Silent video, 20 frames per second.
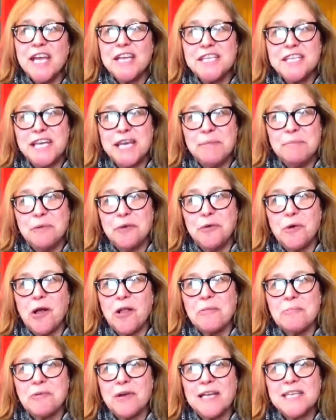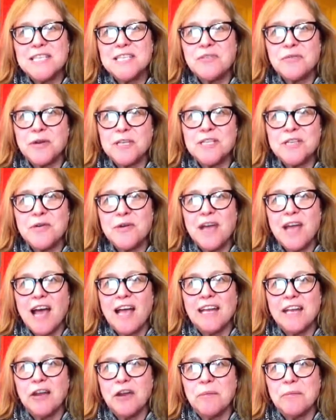to keep you all abreast of what's going
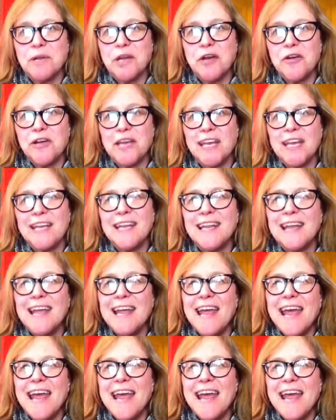on here at Menokin